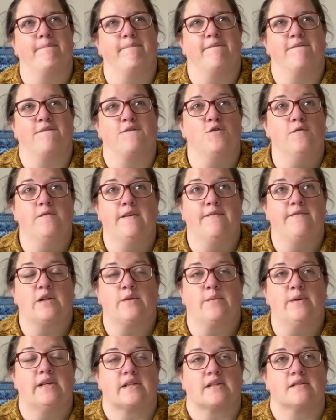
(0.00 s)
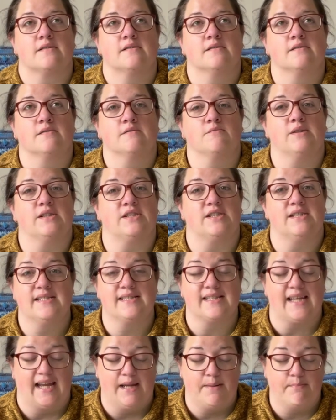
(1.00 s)
for 50 quid, which
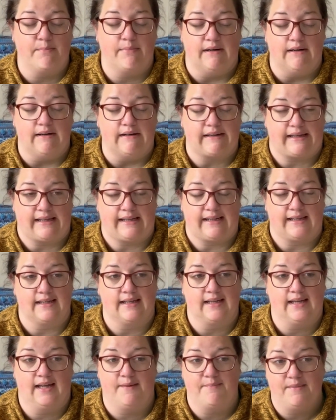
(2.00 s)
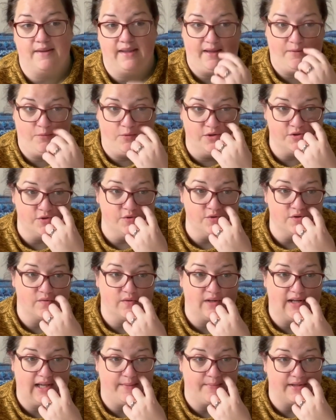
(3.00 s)
is a bargain. There was also
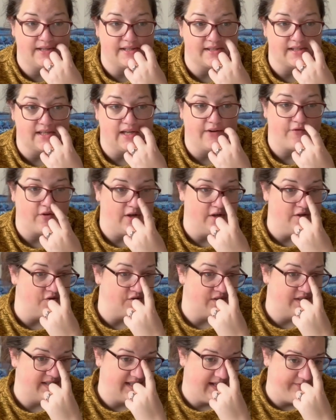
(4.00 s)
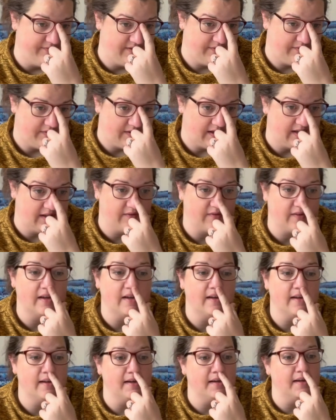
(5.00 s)
a label inside for 175,
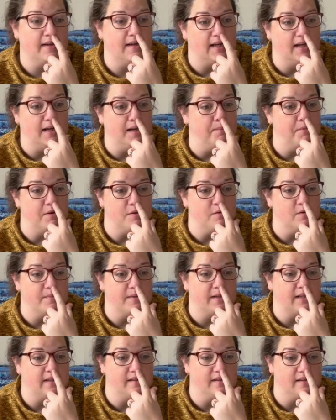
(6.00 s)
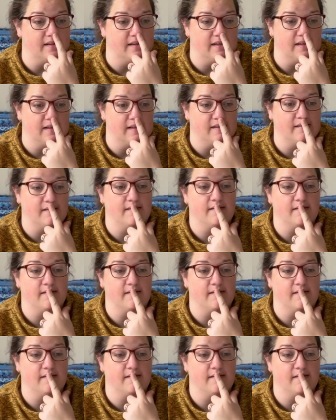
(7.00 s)
but the women in the